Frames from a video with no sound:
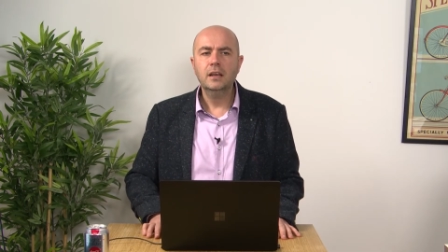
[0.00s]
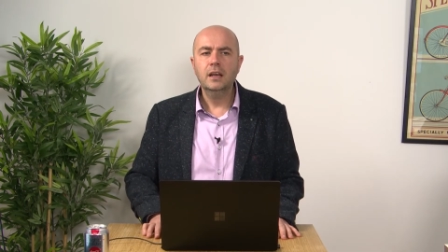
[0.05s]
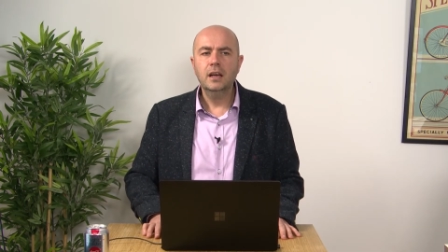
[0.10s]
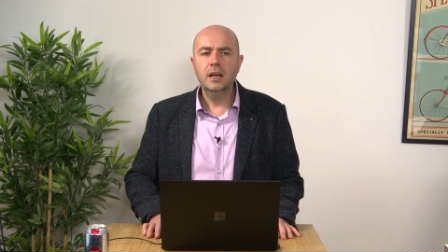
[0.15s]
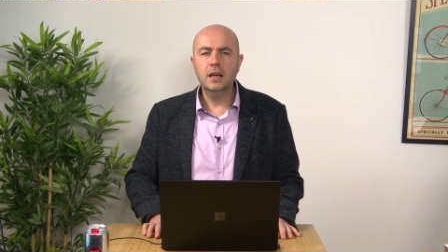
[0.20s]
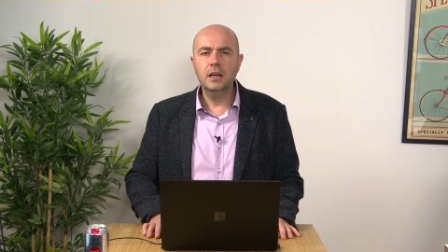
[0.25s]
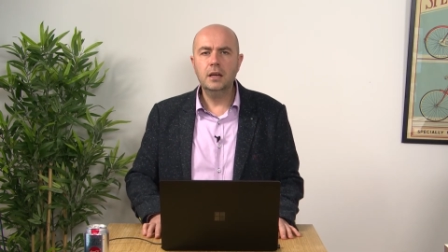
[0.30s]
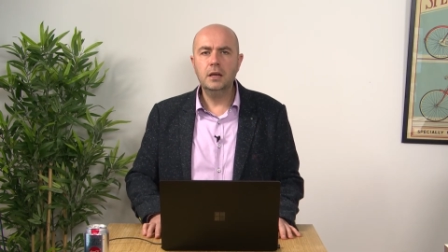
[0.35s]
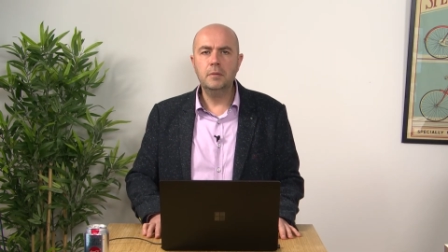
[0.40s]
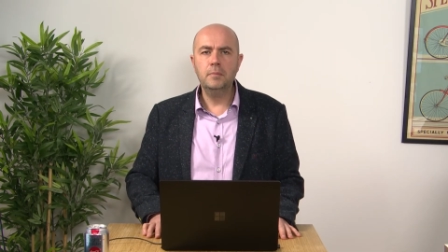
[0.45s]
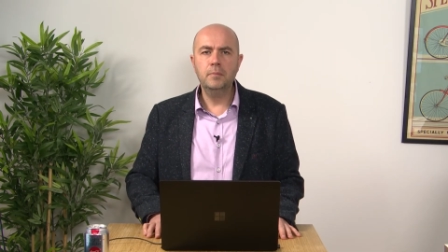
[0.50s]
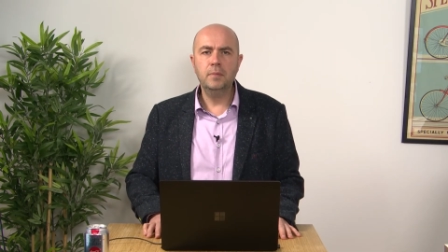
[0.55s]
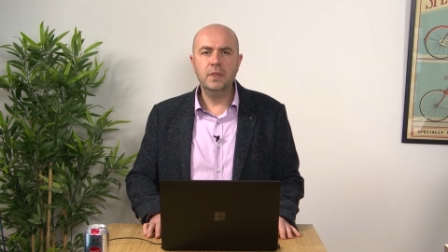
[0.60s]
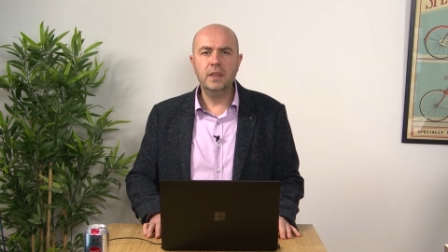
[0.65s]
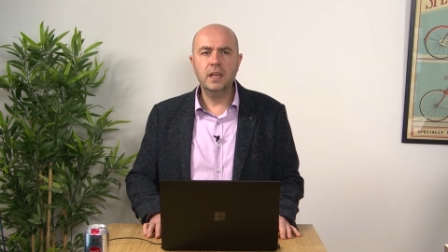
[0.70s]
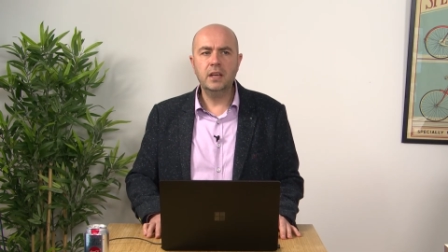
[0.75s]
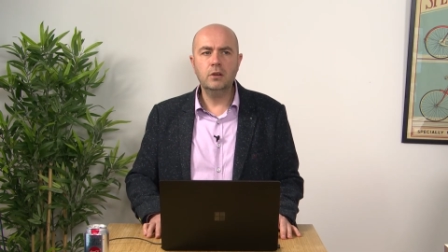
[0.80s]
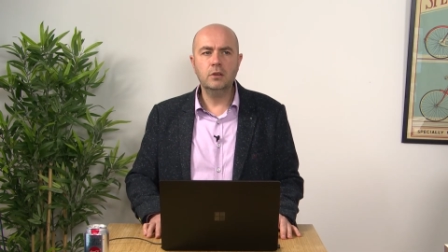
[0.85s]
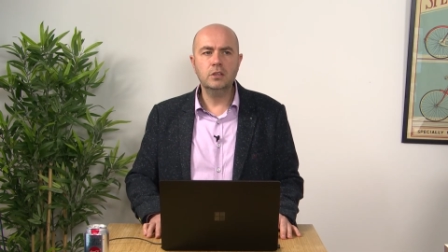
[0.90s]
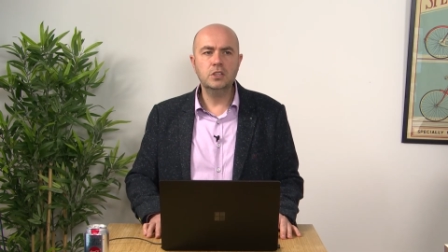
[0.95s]

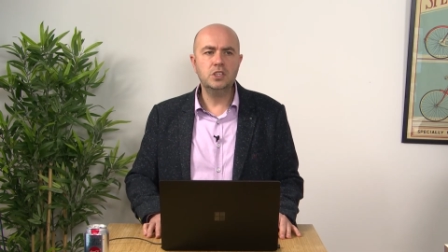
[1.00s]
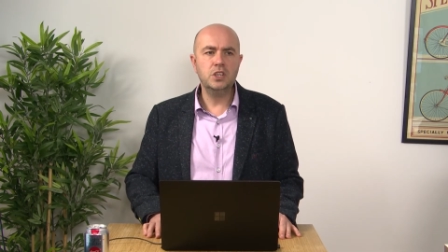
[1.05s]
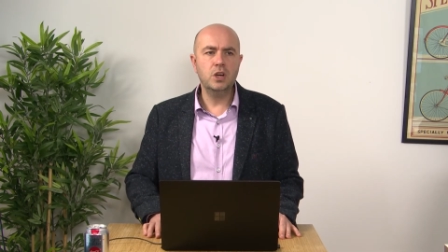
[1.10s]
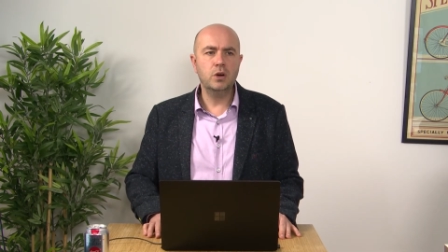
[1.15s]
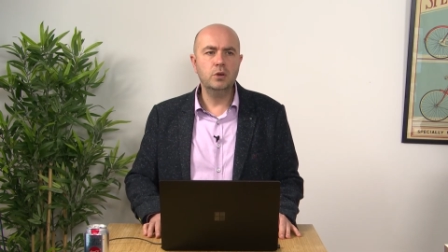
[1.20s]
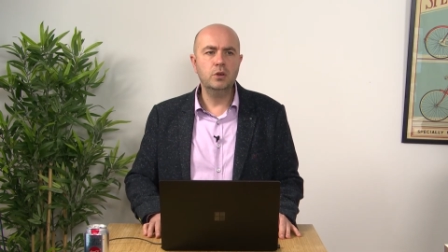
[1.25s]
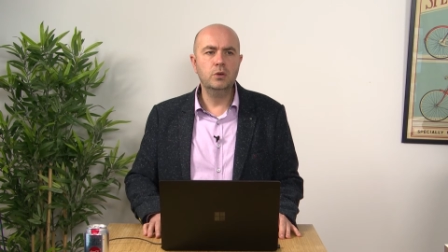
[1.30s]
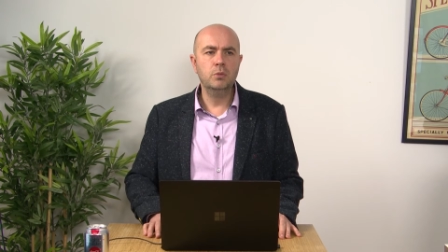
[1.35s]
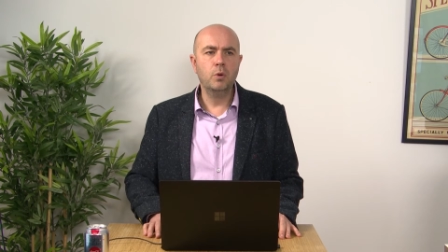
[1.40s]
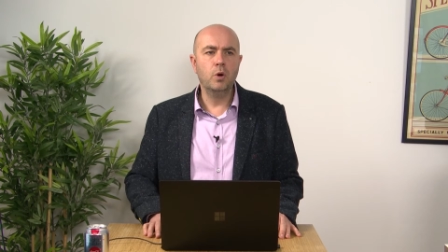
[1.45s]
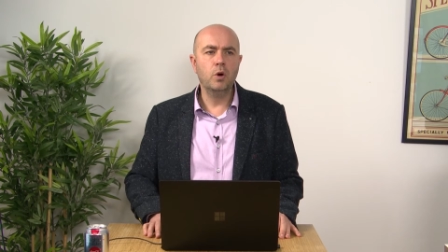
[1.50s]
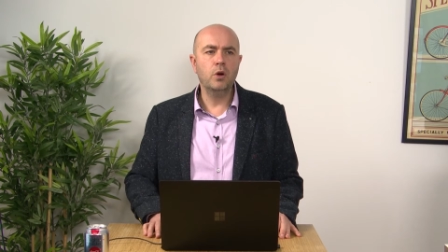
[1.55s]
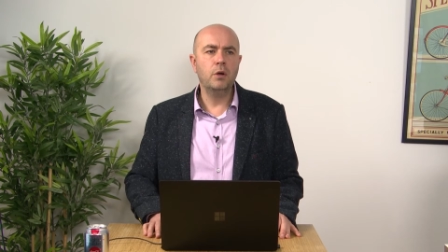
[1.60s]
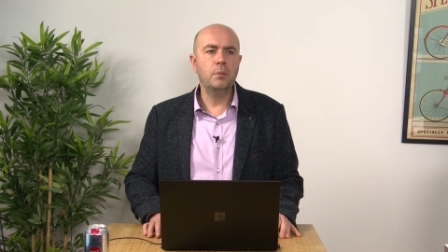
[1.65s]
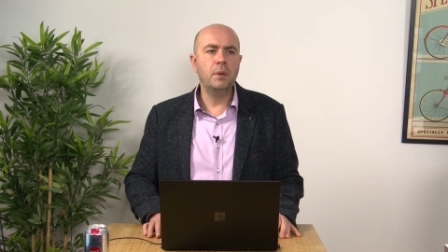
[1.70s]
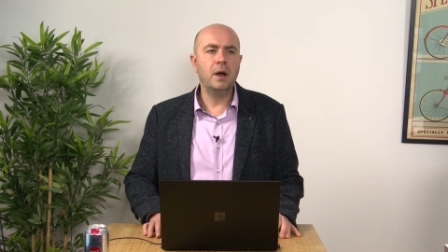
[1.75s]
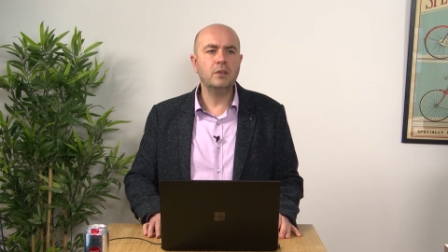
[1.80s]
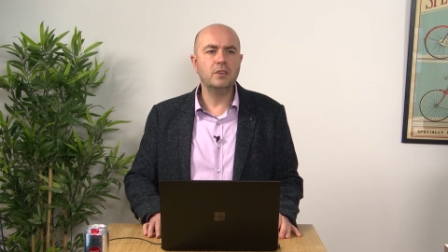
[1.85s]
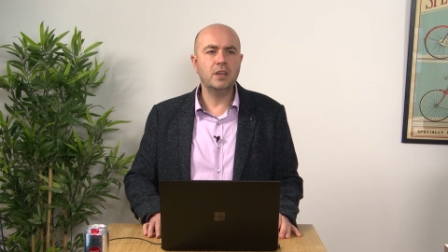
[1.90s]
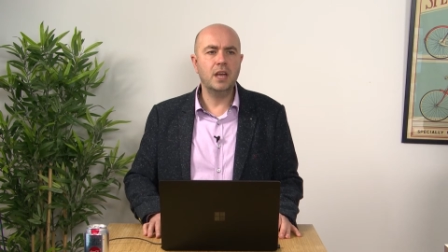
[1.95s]
They're going to show you more
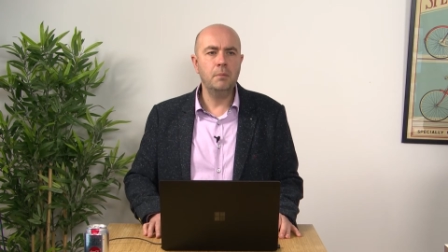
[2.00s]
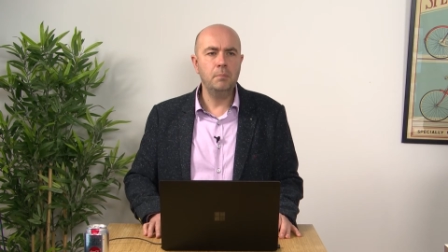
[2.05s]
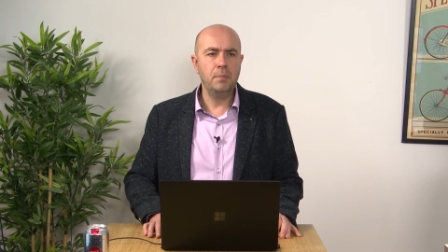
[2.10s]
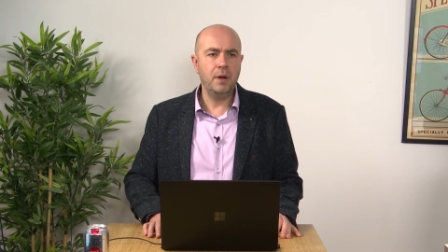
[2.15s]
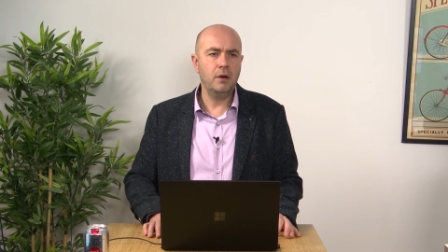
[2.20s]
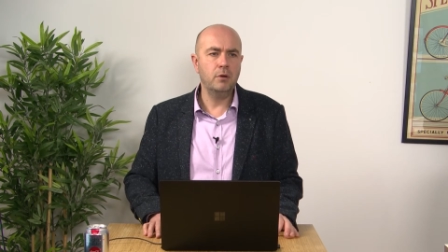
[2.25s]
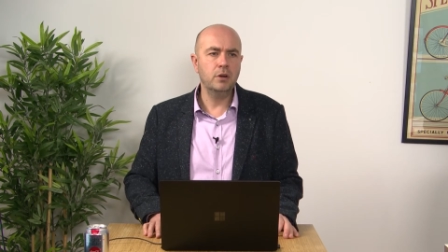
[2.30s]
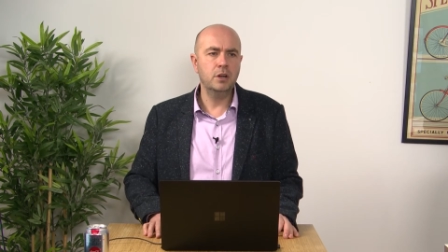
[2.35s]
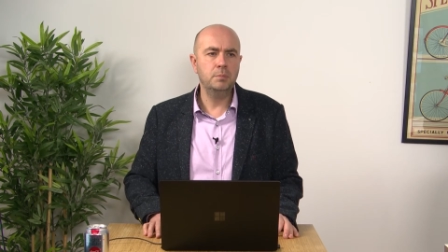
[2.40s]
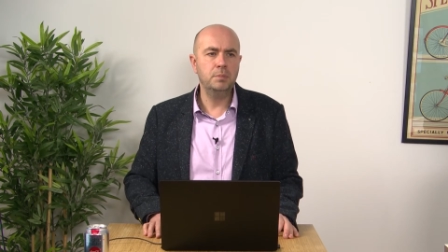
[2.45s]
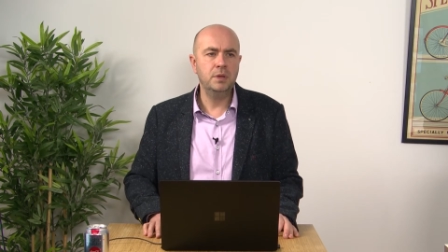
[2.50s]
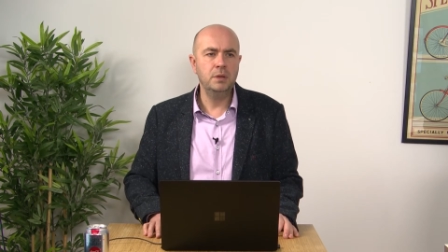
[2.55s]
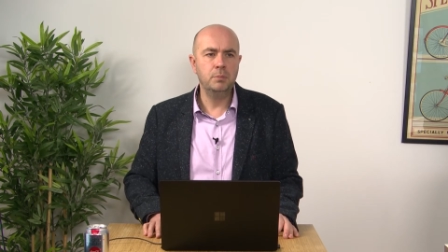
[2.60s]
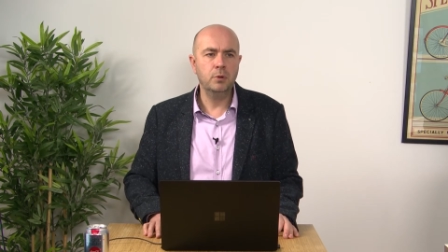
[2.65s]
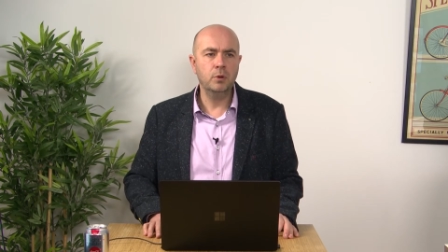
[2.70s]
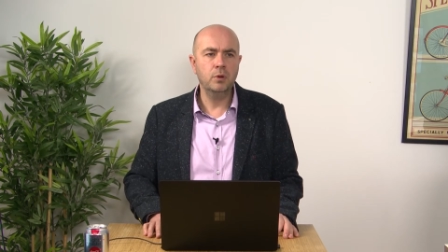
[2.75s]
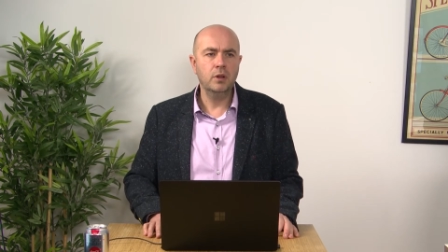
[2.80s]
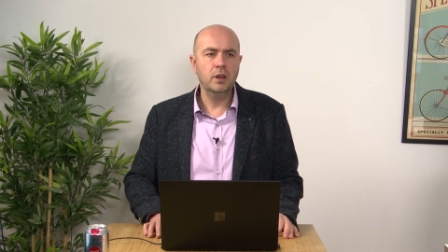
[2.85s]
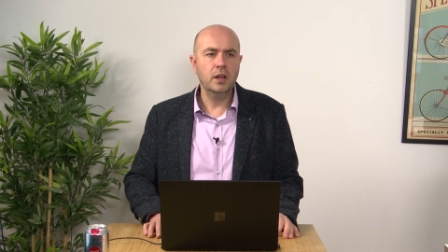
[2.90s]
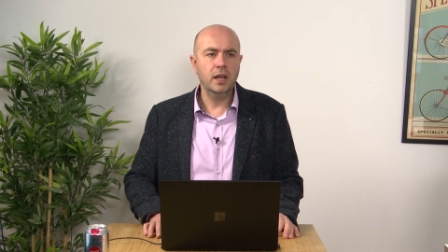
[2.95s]
about empower the
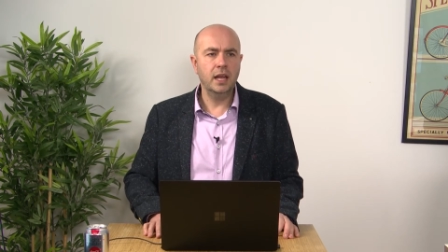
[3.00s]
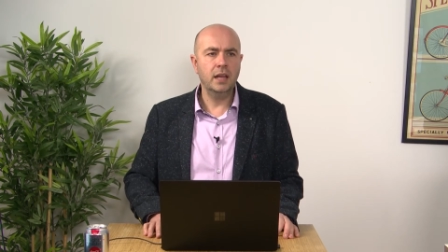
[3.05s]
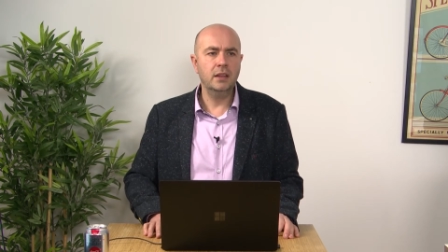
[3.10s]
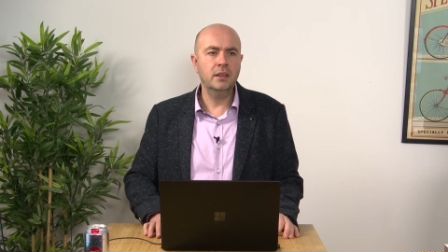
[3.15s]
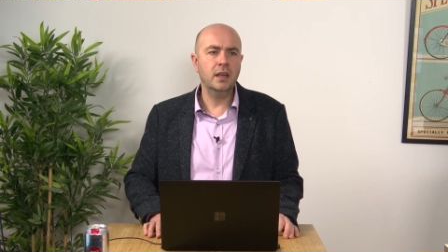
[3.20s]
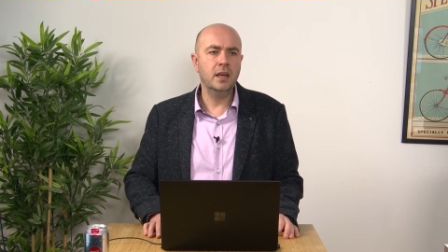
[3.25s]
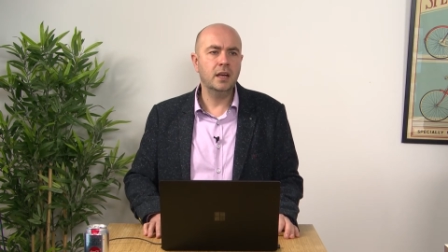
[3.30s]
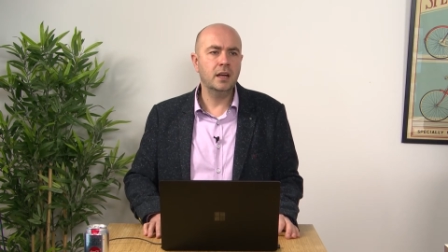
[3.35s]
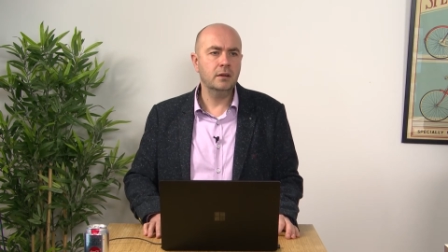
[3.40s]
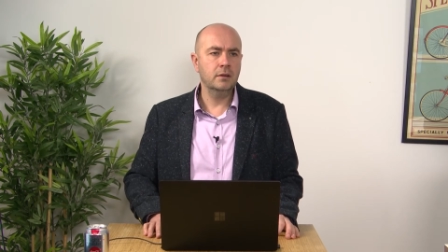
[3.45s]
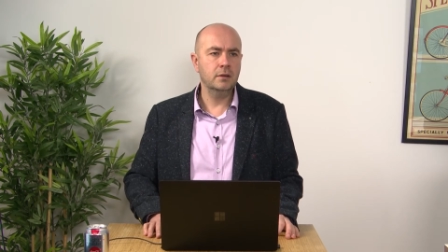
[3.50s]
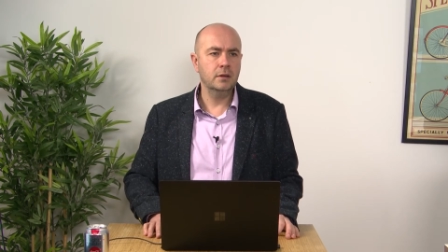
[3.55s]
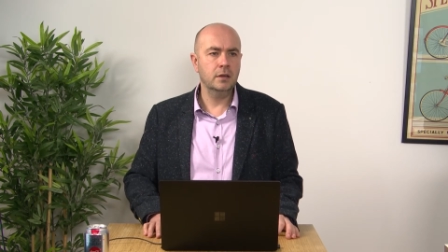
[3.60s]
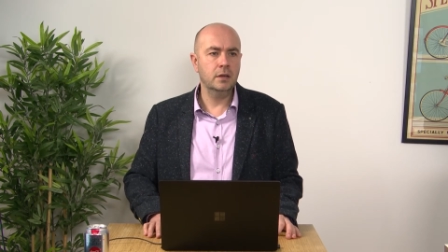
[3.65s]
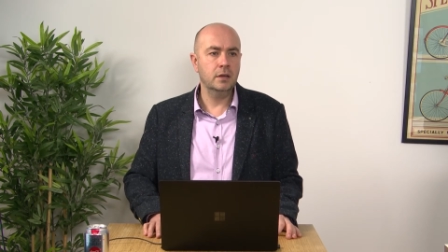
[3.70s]
people and their